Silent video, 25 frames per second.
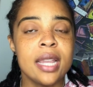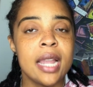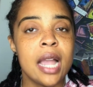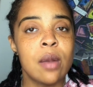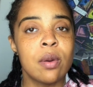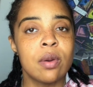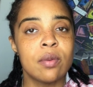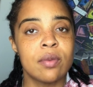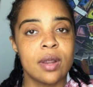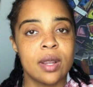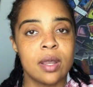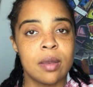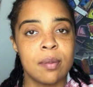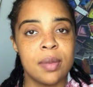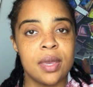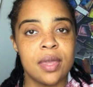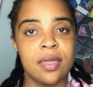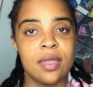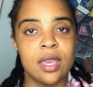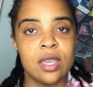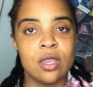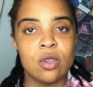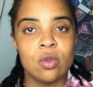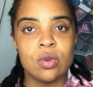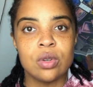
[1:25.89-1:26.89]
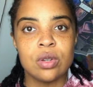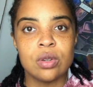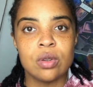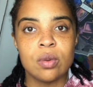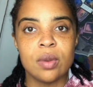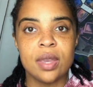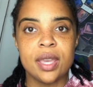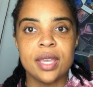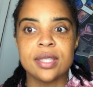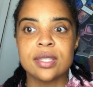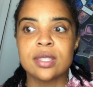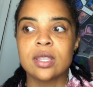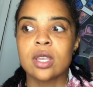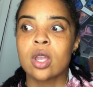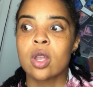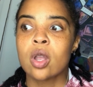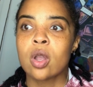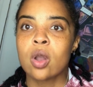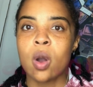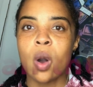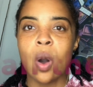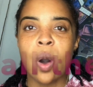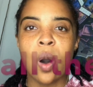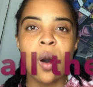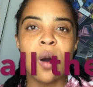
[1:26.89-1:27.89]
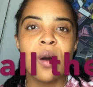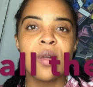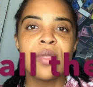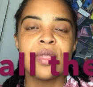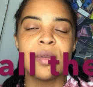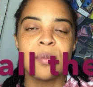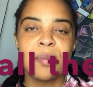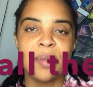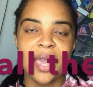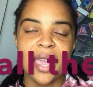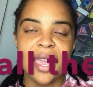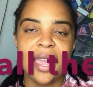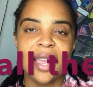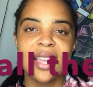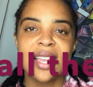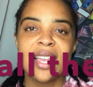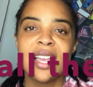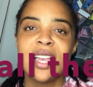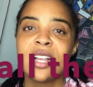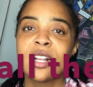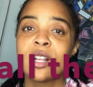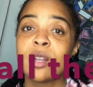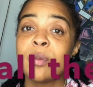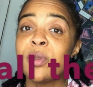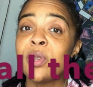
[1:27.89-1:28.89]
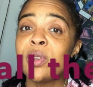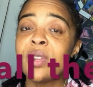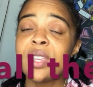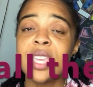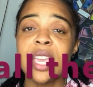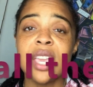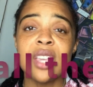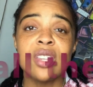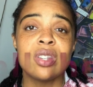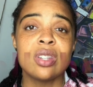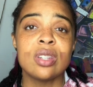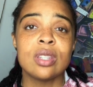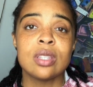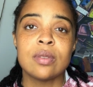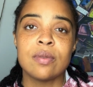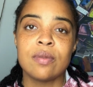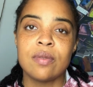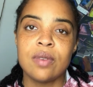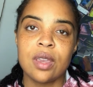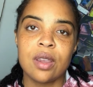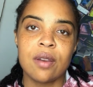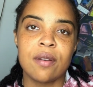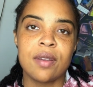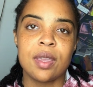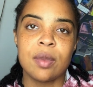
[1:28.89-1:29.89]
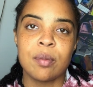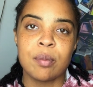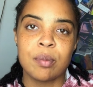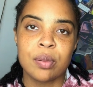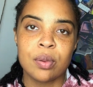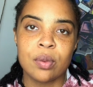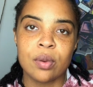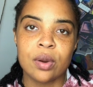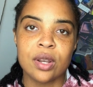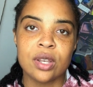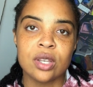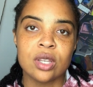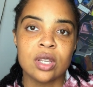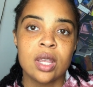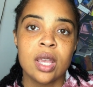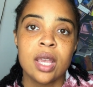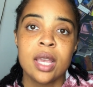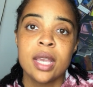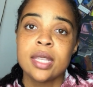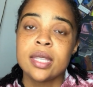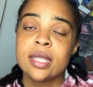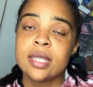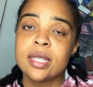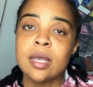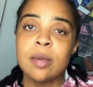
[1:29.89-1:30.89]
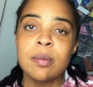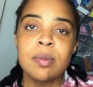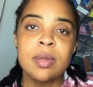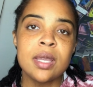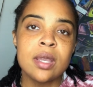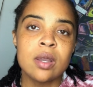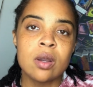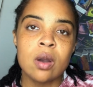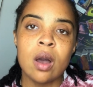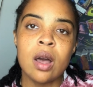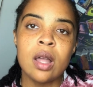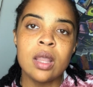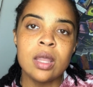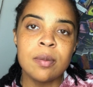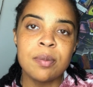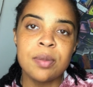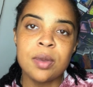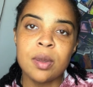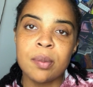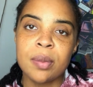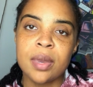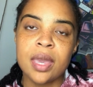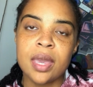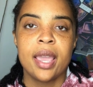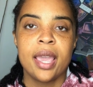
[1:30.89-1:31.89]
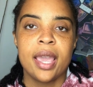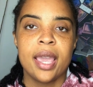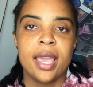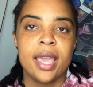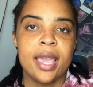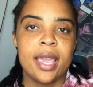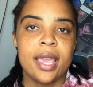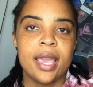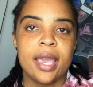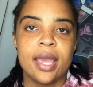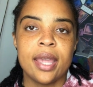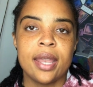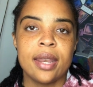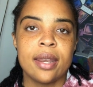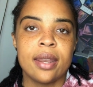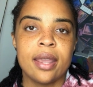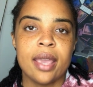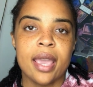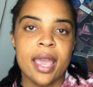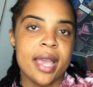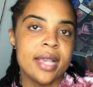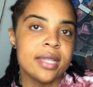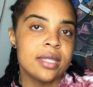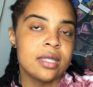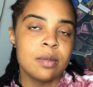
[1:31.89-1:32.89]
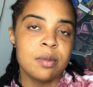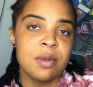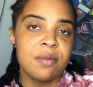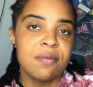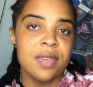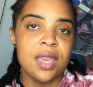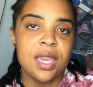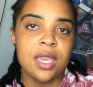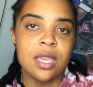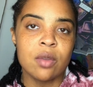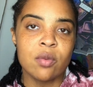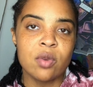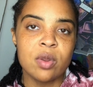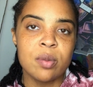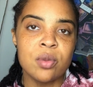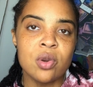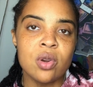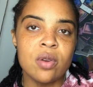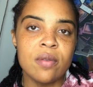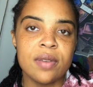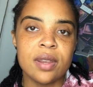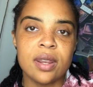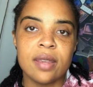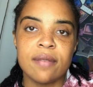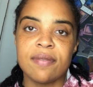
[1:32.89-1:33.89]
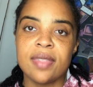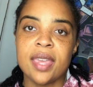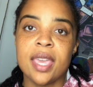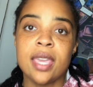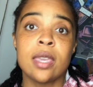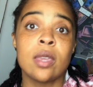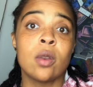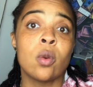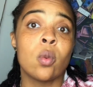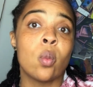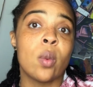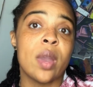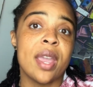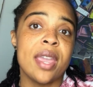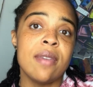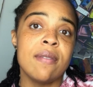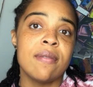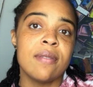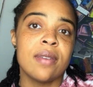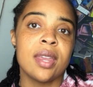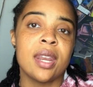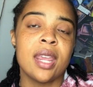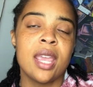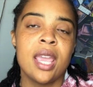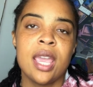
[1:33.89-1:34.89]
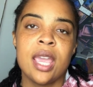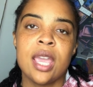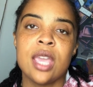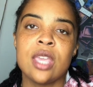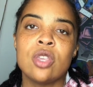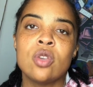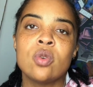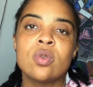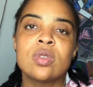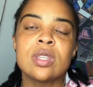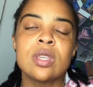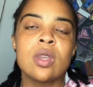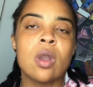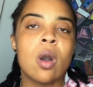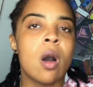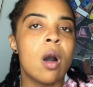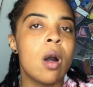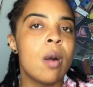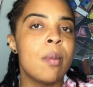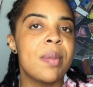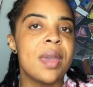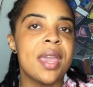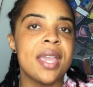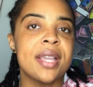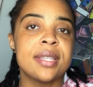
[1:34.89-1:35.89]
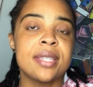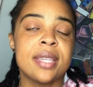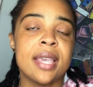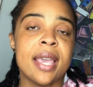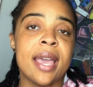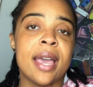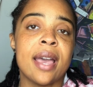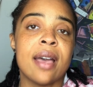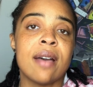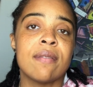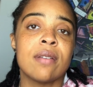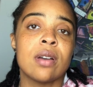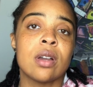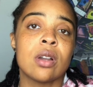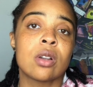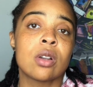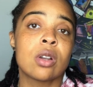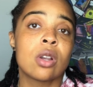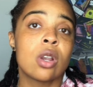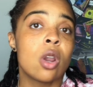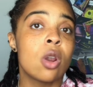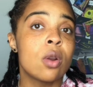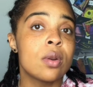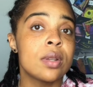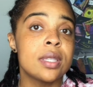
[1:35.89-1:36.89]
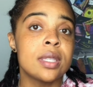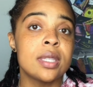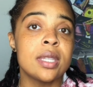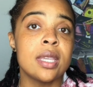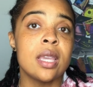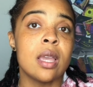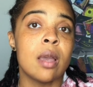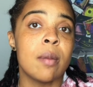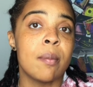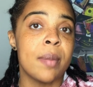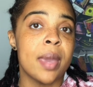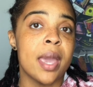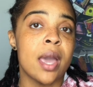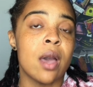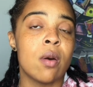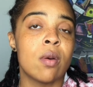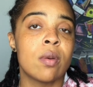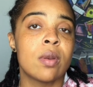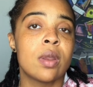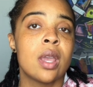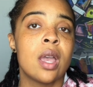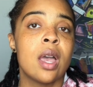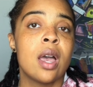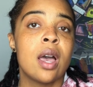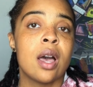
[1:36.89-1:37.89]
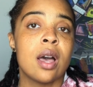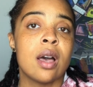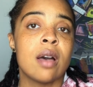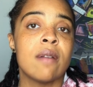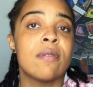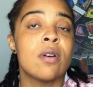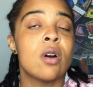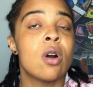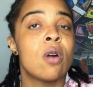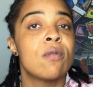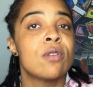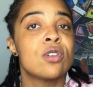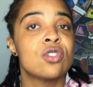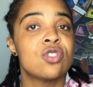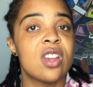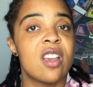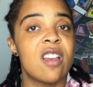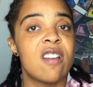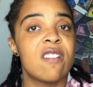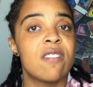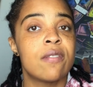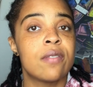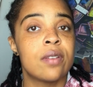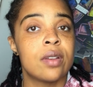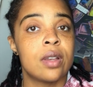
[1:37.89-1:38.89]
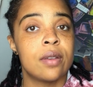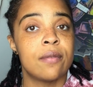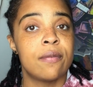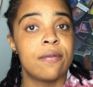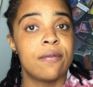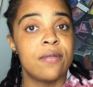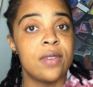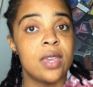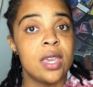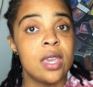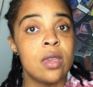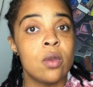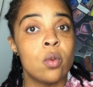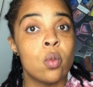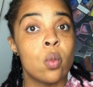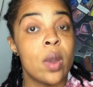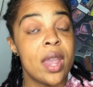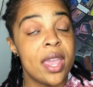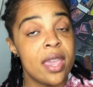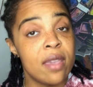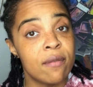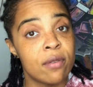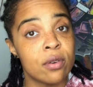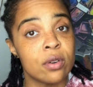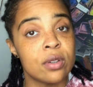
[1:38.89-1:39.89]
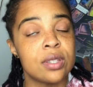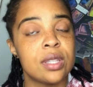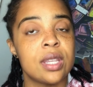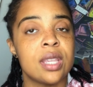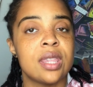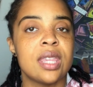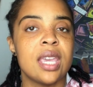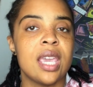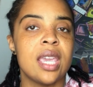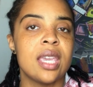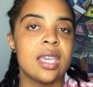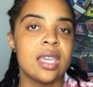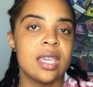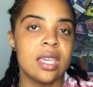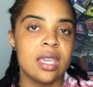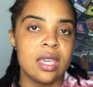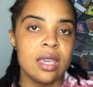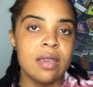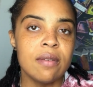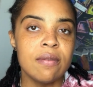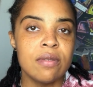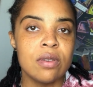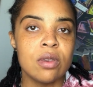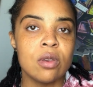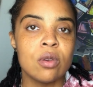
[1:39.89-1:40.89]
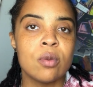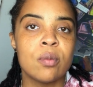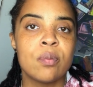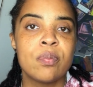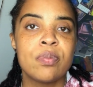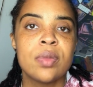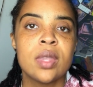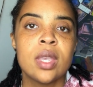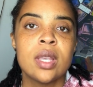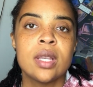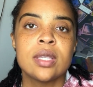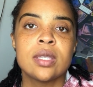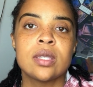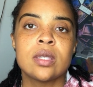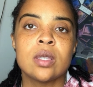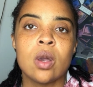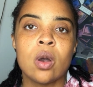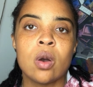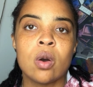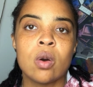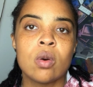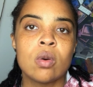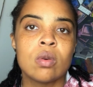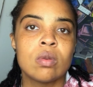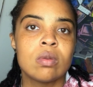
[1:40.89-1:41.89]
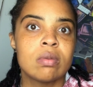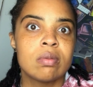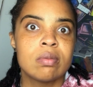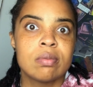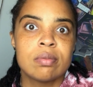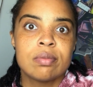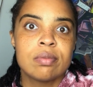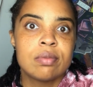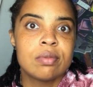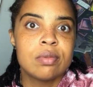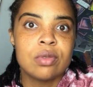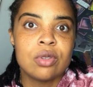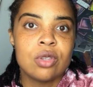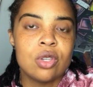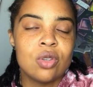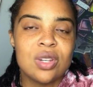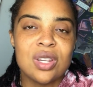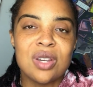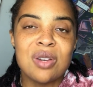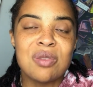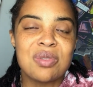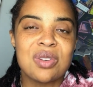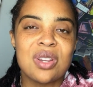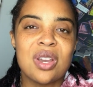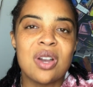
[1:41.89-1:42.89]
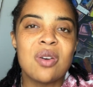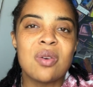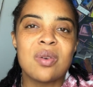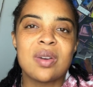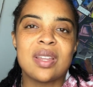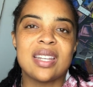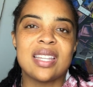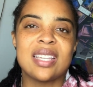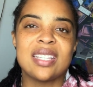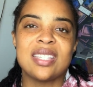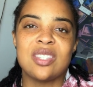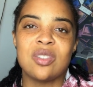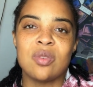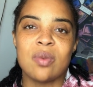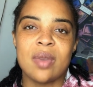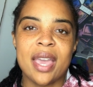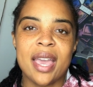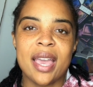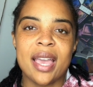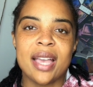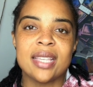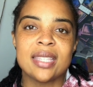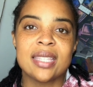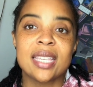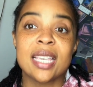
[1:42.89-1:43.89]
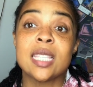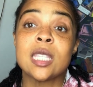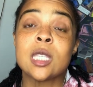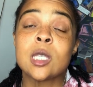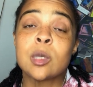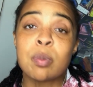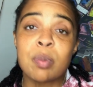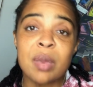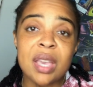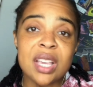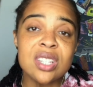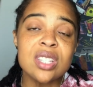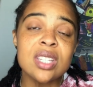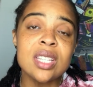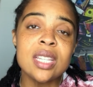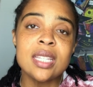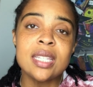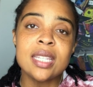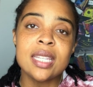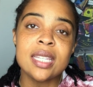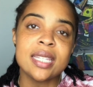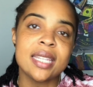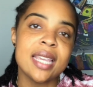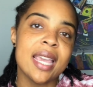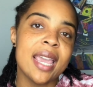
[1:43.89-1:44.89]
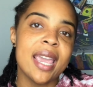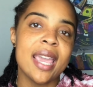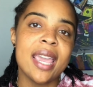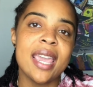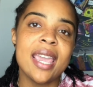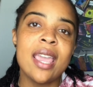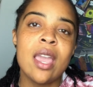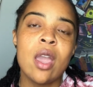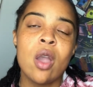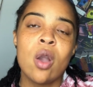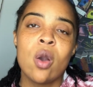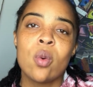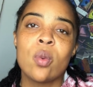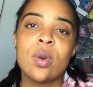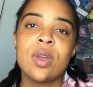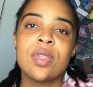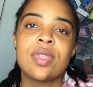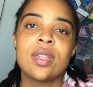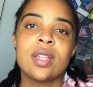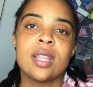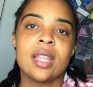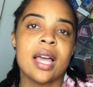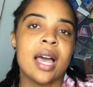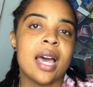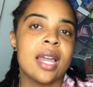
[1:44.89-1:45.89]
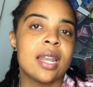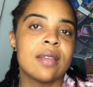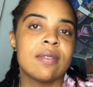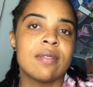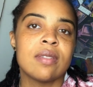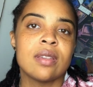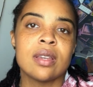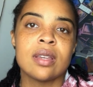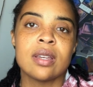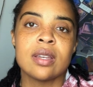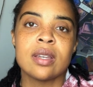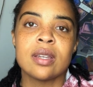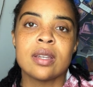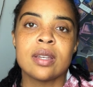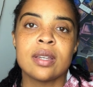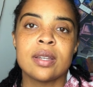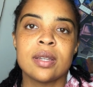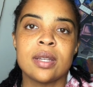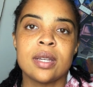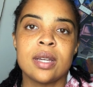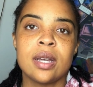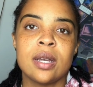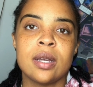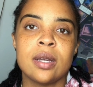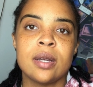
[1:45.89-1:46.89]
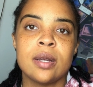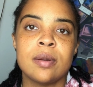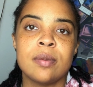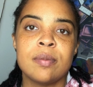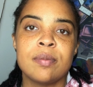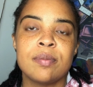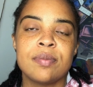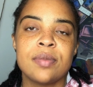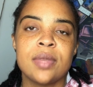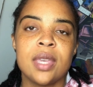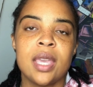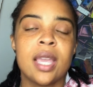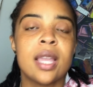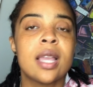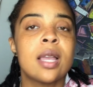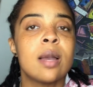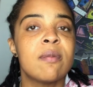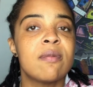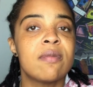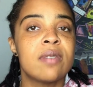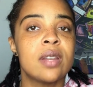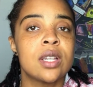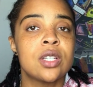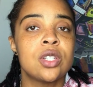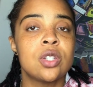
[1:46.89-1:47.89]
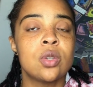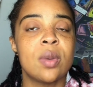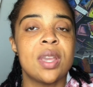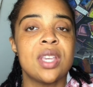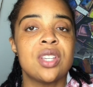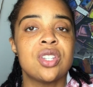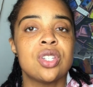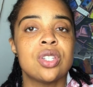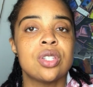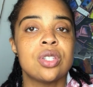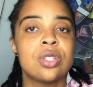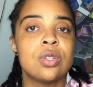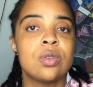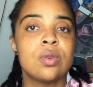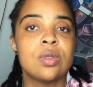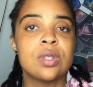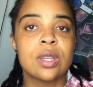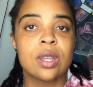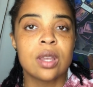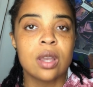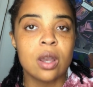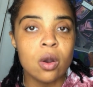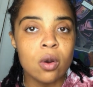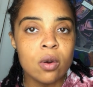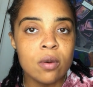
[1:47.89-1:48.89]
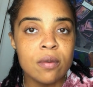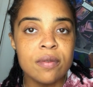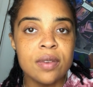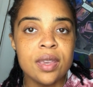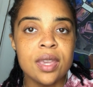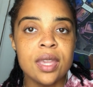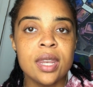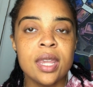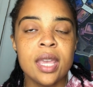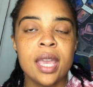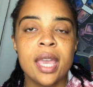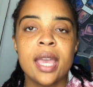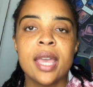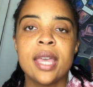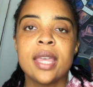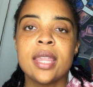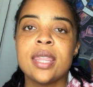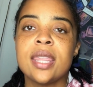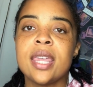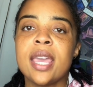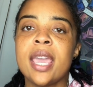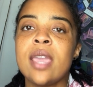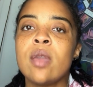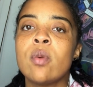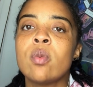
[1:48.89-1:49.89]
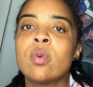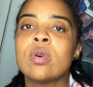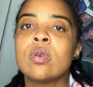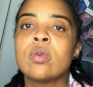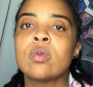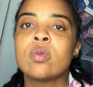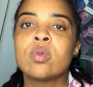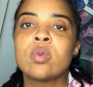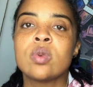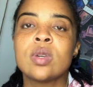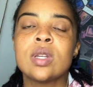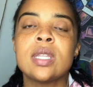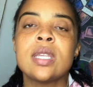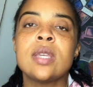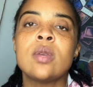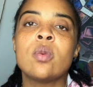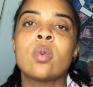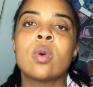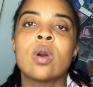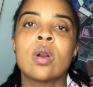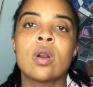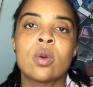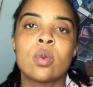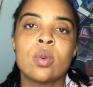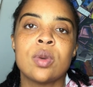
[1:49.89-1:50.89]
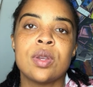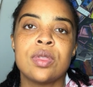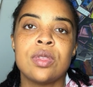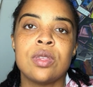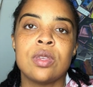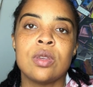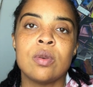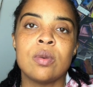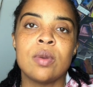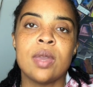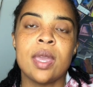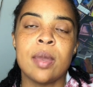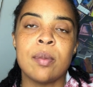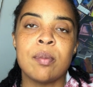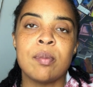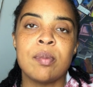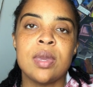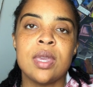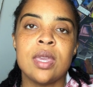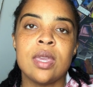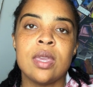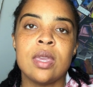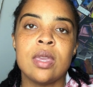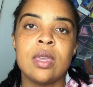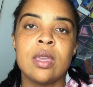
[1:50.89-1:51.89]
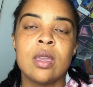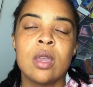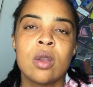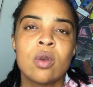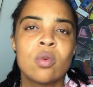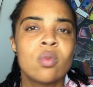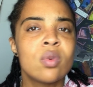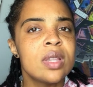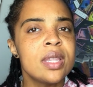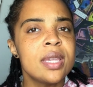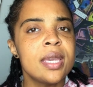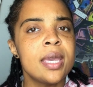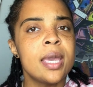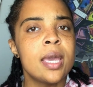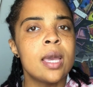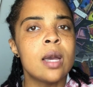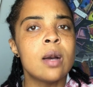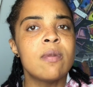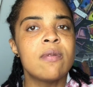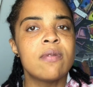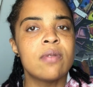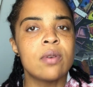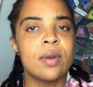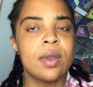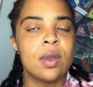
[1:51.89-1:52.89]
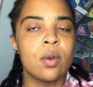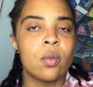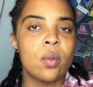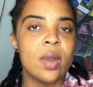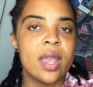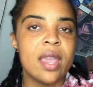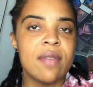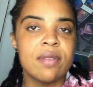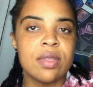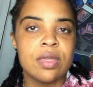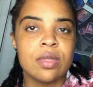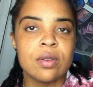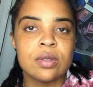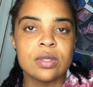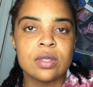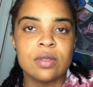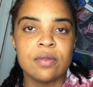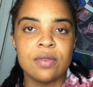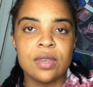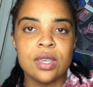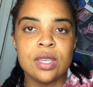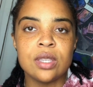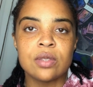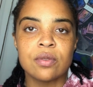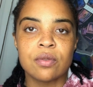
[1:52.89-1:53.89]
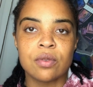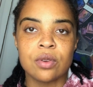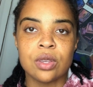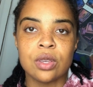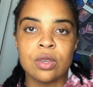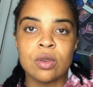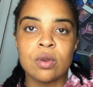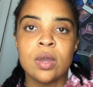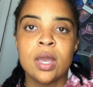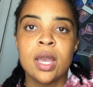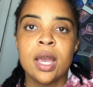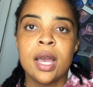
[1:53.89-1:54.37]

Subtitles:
I would recommend that you do is call the bank. Communication is very important. Simply call up your bank and ask them if they can remove it, if they can waive it. And usually all banks have a courtesy amount of overdraft fee waivers that they can give you. So you don't know unless you ask, especially today with a lot of the income fluctuations due to COVID. They will really work with you and be really helpful in waiving those fees for you.